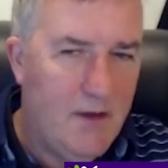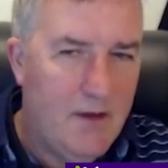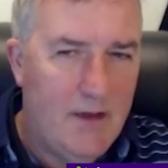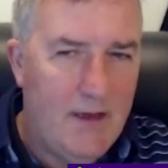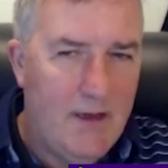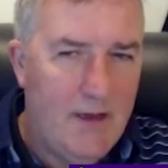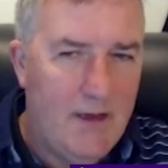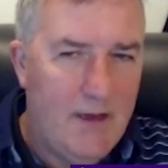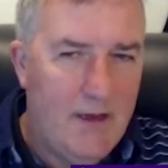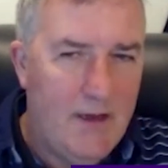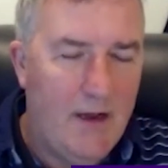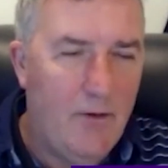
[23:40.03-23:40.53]

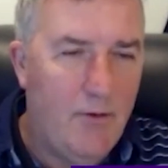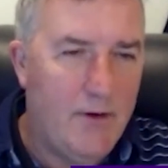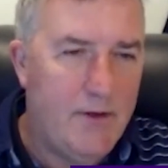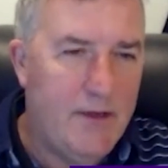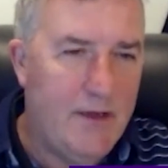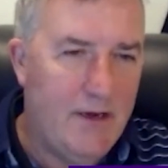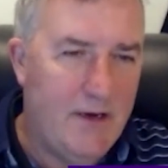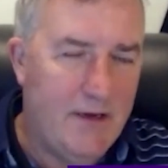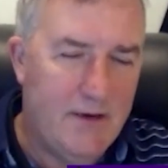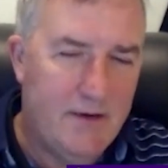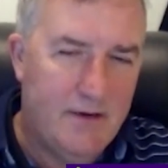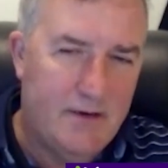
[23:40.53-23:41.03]
How are they
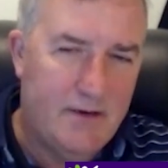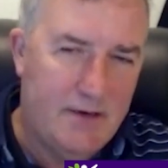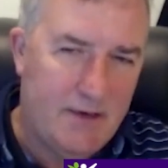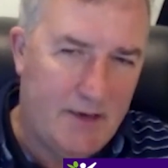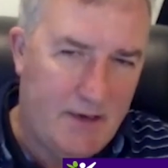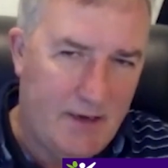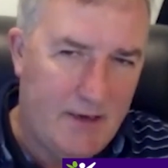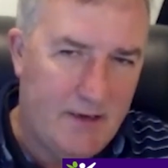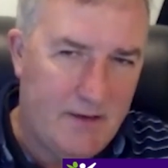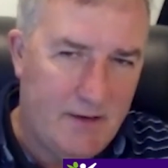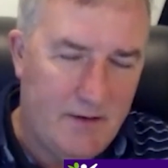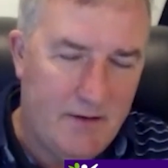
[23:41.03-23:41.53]
linked
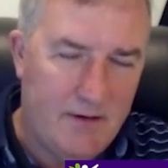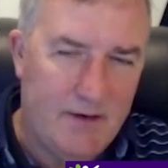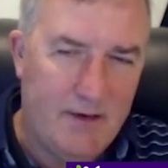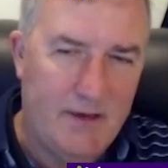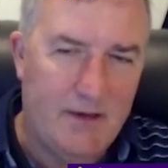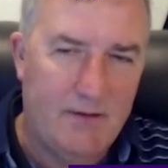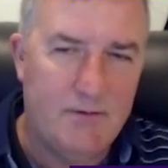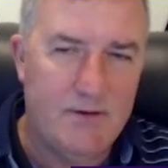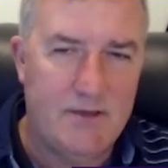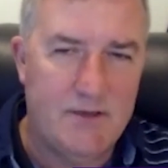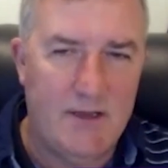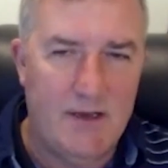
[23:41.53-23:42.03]
together? And
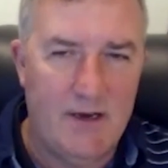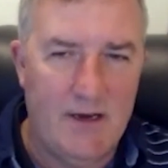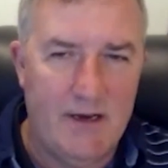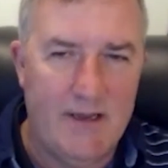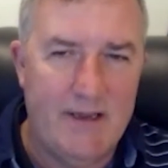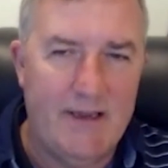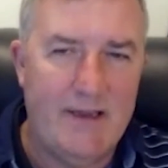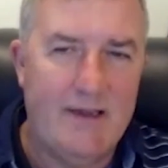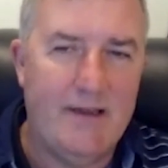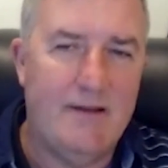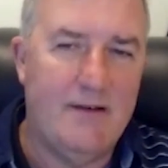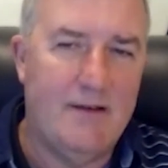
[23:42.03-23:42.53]
that was the
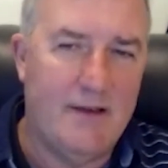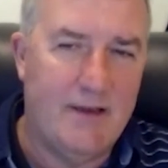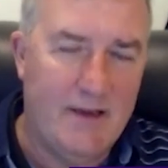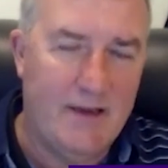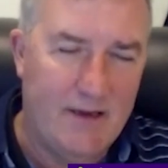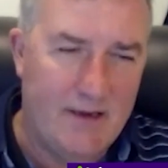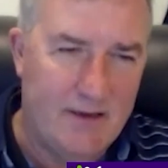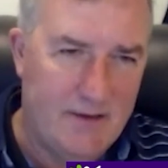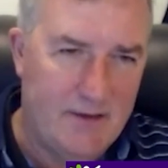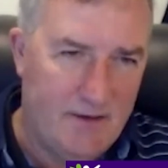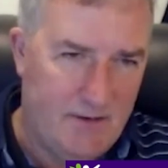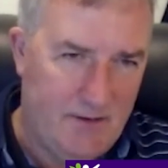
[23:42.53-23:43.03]
linking
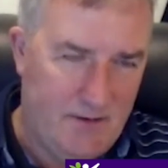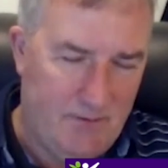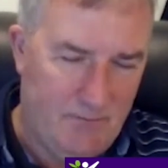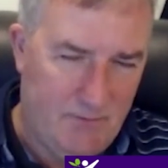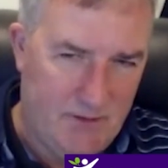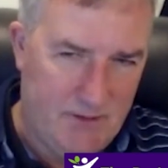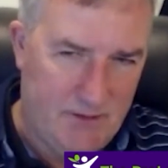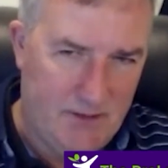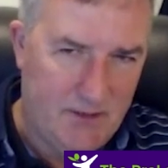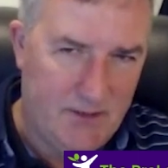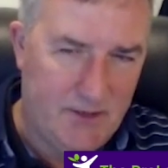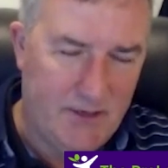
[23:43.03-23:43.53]
together that
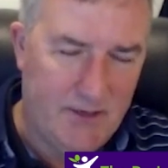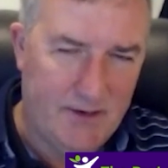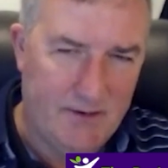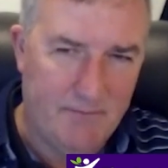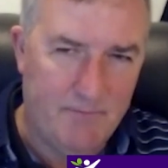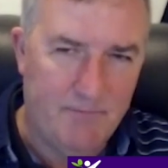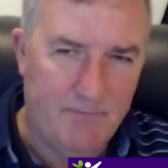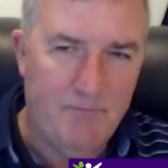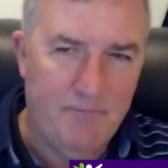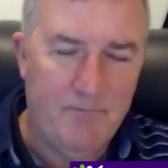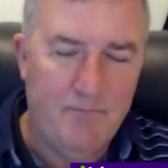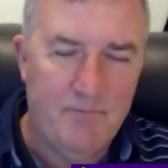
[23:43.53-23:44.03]
was the thing
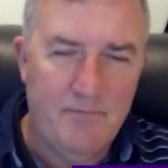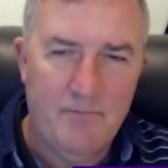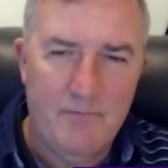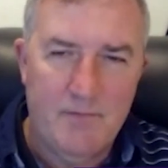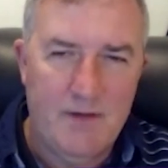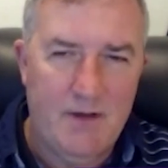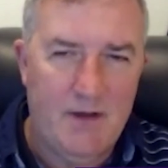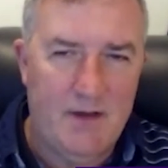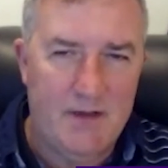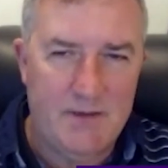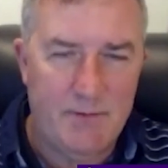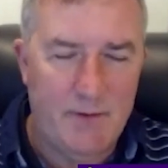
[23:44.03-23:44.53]

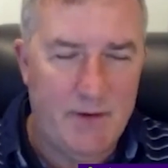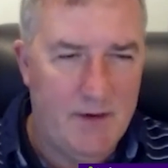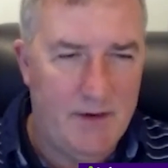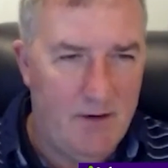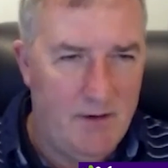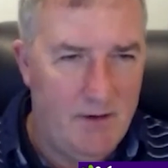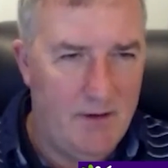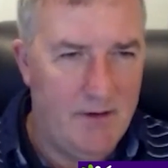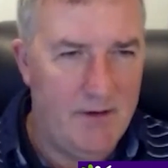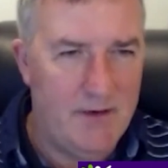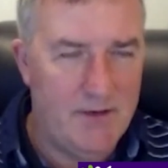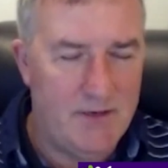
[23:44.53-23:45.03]
that I spent a
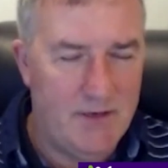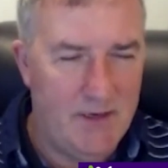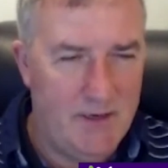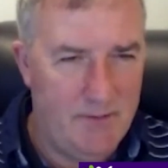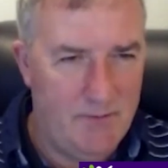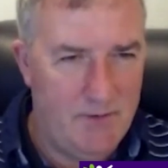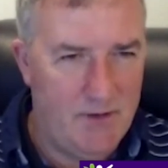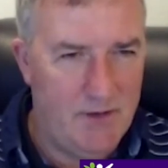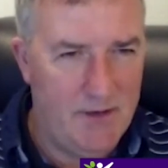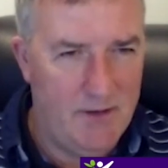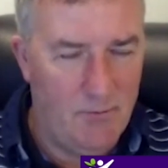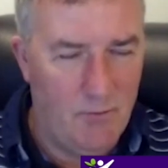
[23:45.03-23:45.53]
lot of
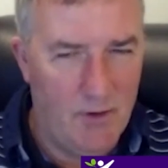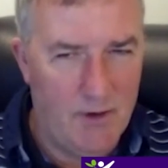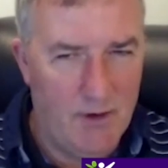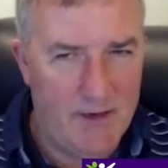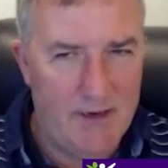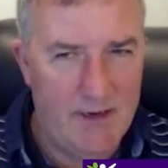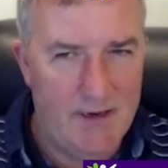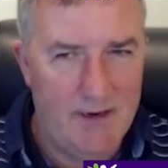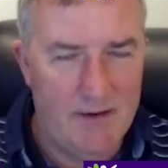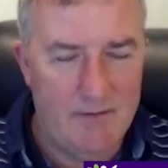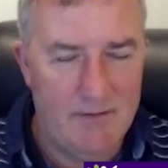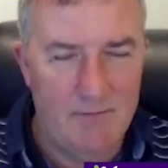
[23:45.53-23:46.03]
time trying to
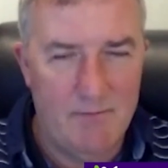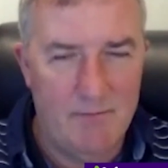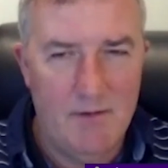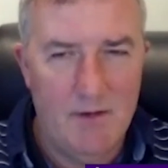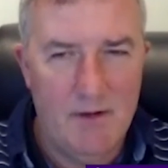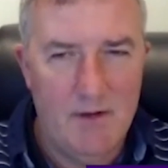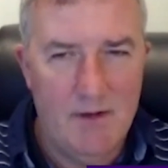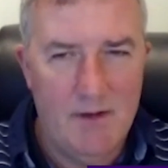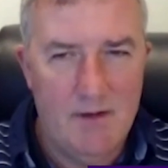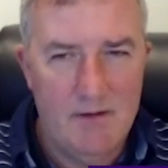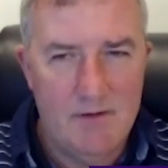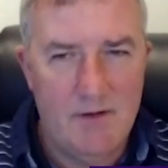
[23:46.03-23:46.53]
work out.
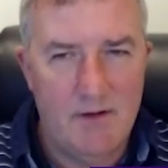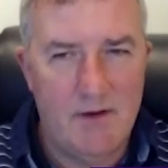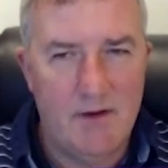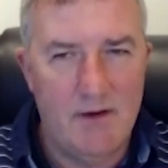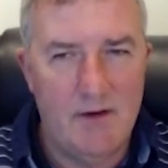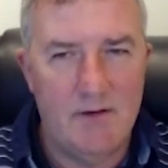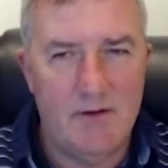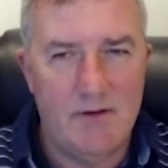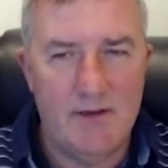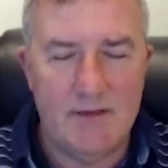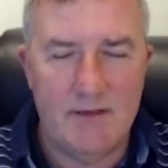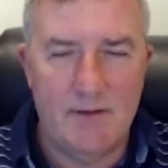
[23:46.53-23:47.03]
So you can
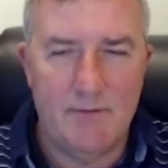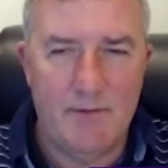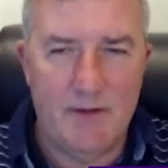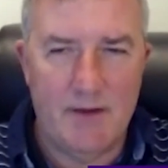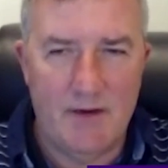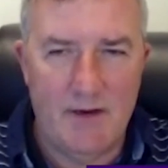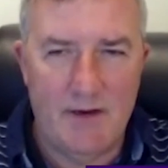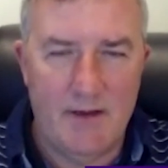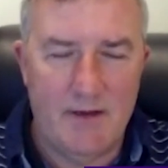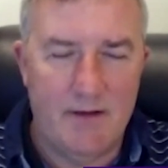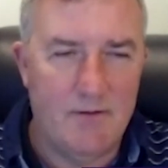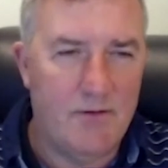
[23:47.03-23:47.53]
look at something
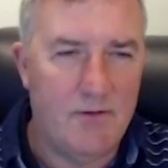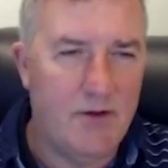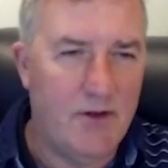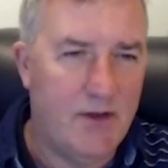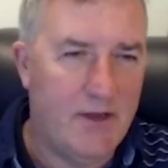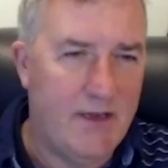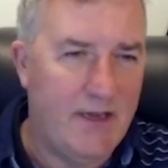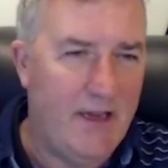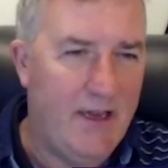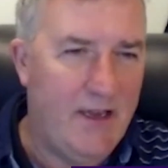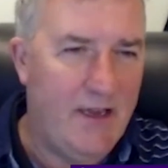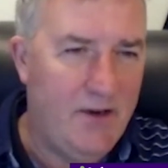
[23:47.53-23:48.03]
like
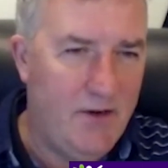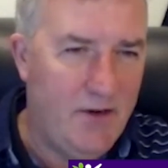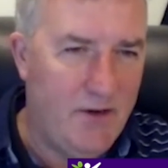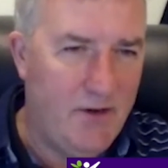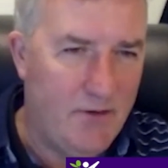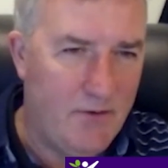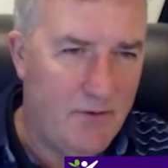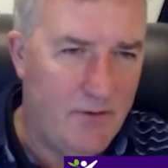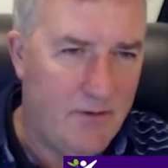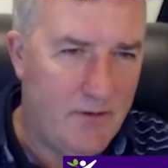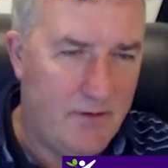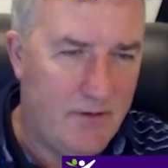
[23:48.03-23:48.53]
cocaine
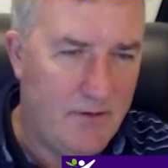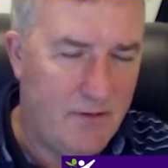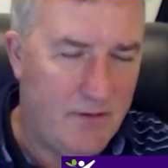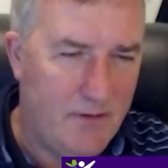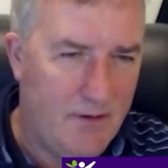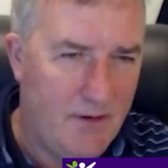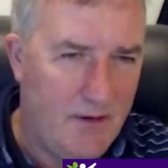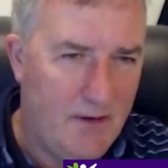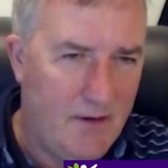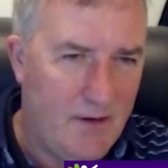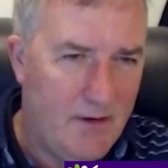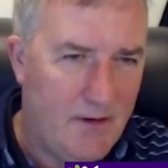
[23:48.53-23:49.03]
use,
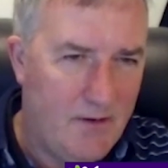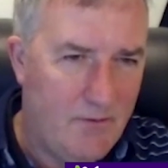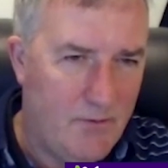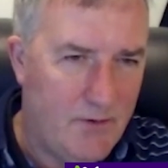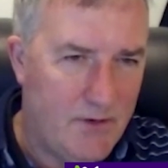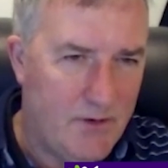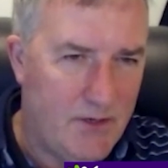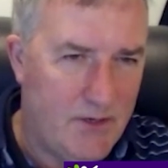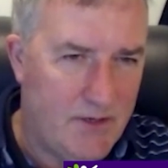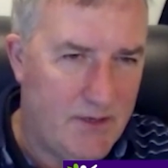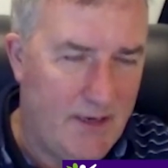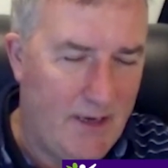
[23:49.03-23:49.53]

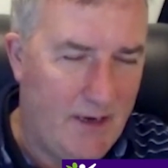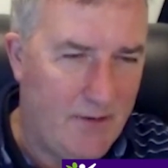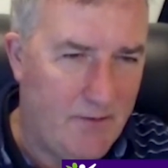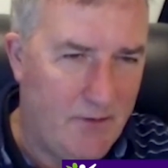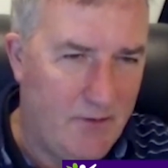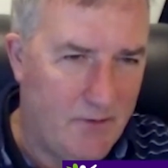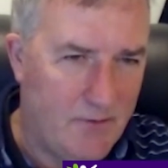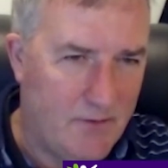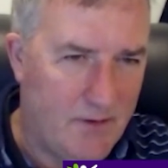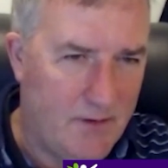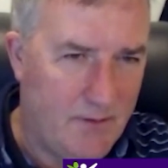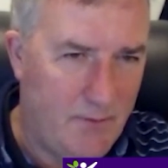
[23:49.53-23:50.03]
which is now
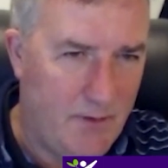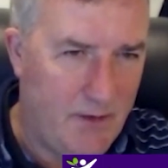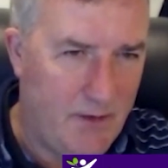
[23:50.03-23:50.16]
known to be—